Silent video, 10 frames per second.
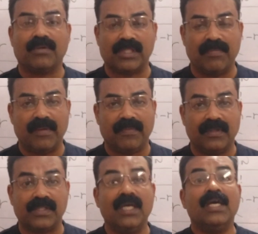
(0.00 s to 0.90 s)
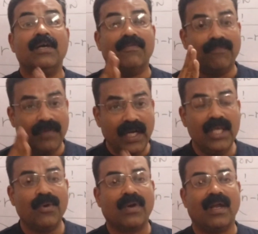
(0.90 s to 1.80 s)
year question papers,
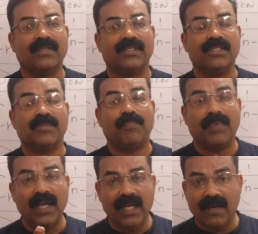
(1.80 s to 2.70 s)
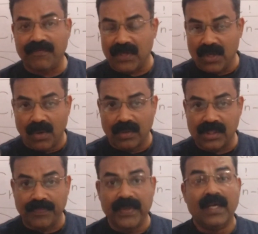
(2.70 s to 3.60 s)
video classes, PDF
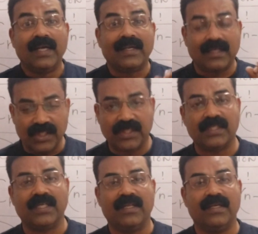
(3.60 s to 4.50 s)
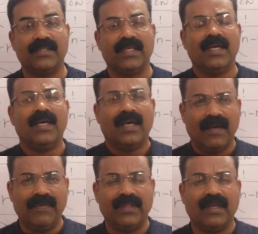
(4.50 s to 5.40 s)
notes, test series,
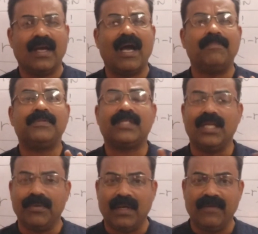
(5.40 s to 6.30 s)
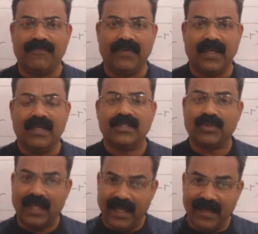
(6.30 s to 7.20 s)
everything absolutely free.
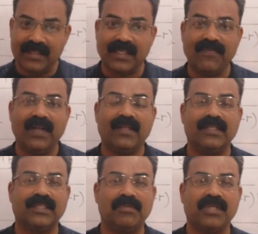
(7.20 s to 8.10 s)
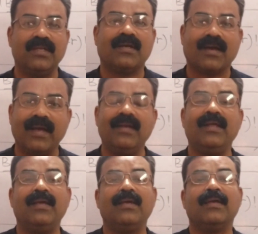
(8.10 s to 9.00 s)
So the link is given in the description.
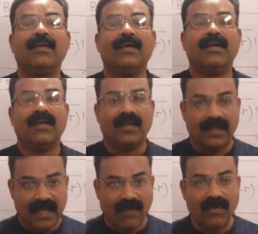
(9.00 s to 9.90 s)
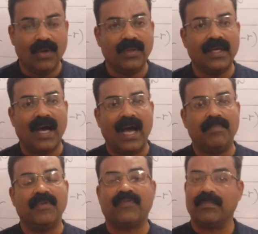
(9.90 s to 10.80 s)
Kindly download the
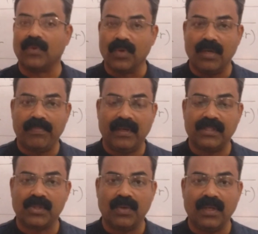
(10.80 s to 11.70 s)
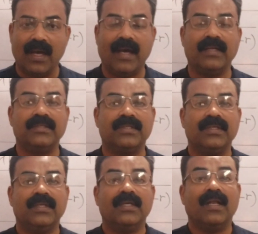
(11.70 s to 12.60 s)
app from Google Play Store and
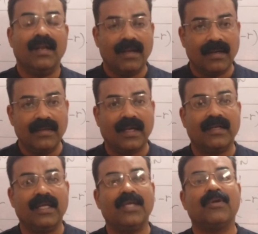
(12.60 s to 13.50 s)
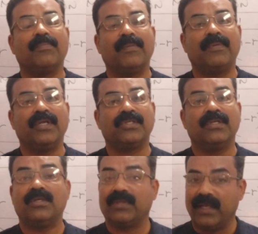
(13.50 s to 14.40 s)
learn and take your
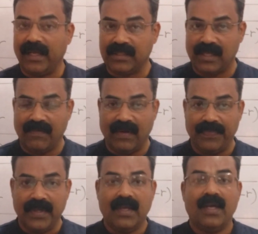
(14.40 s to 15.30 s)
preparation to the next level.